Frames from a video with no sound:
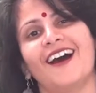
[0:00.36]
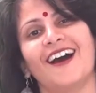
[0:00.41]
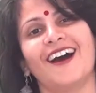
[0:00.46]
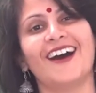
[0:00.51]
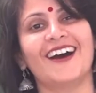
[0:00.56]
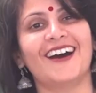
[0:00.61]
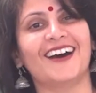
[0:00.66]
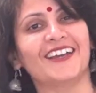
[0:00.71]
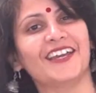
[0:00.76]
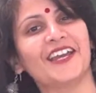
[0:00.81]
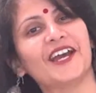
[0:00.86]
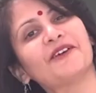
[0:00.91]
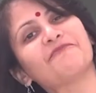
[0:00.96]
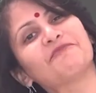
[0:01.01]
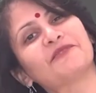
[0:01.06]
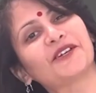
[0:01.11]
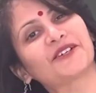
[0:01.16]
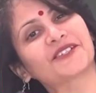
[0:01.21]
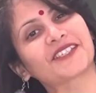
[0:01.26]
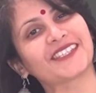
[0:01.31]
Hi,
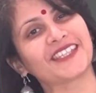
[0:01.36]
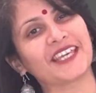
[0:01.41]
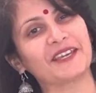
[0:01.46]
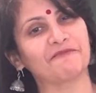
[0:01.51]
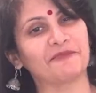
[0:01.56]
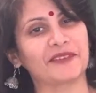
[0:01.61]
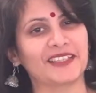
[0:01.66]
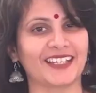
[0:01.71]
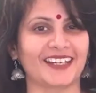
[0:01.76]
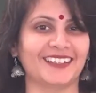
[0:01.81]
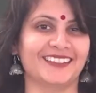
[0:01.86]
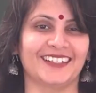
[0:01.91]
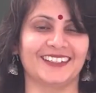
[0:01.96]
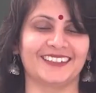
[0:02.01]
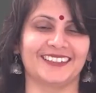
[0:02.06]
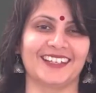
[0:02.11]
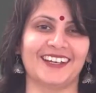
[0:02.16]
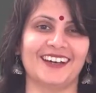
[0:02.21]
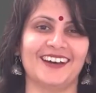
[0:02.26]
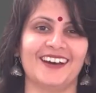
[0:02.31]
I'm Dr Debmita
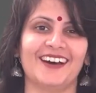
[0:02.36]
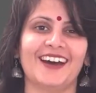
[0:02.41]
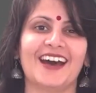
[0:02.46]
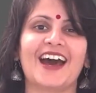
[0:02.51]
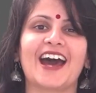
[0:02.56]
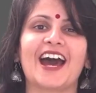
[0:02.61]
Dutta.